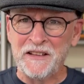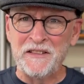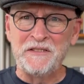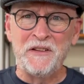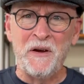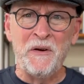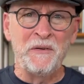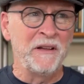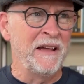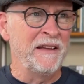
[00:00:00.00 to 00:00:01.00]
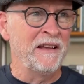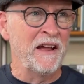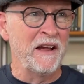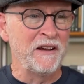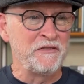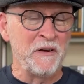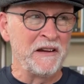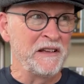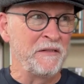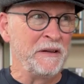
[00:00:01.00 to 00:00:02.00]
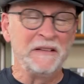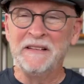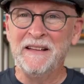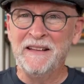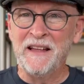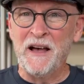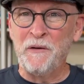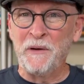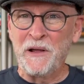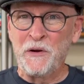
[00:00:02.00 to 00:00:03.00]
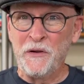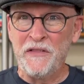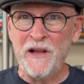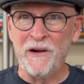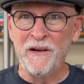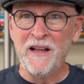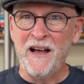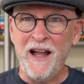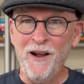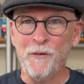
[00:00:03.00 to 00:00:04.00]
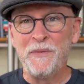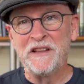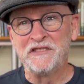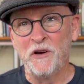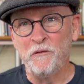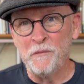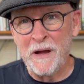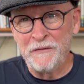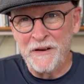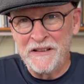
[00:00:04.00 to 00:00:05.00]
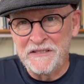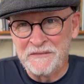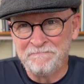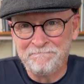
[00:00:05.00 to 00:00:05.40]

to the tone, and I tried to give it what I could there. I hope that's helpful, my friends.